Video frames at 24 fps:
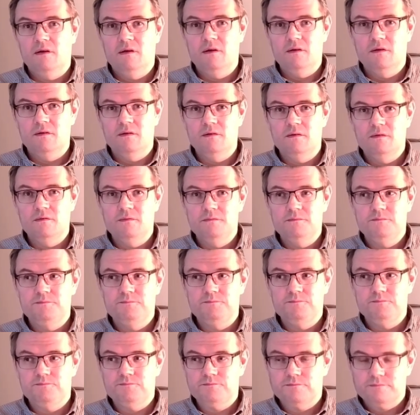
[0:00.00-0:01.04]

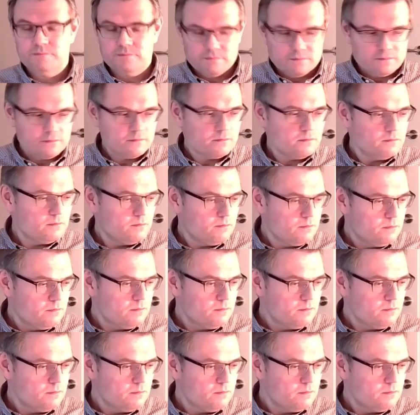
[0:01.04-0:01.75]
Nothing is said.